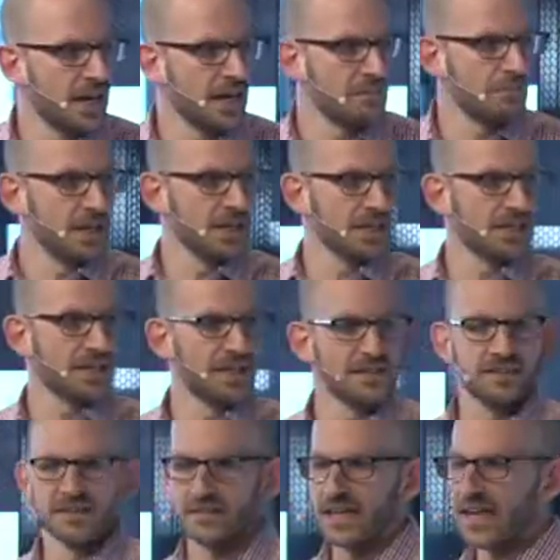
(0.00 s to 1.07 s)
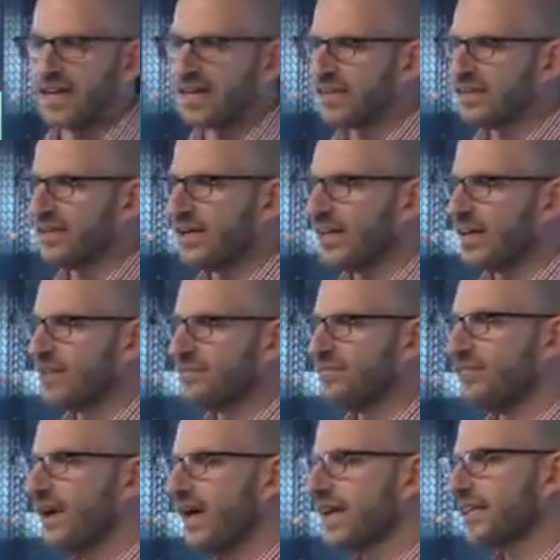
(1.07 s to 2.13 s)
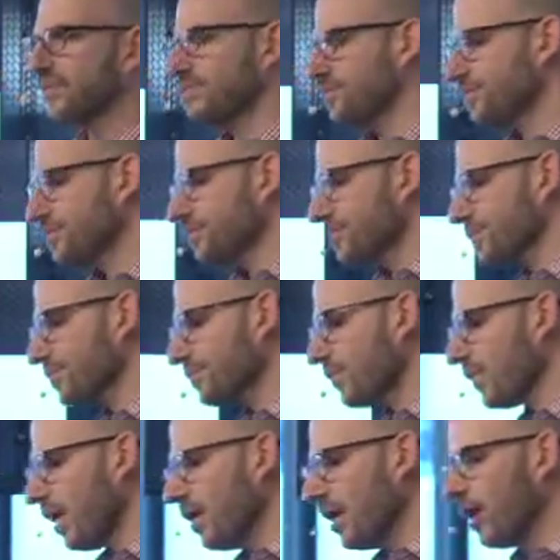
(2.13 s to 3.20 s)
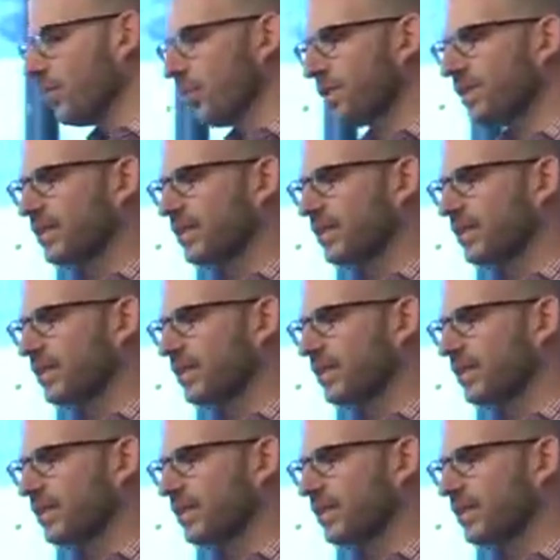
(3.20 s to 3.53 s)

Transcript: in many cases. And in fact, one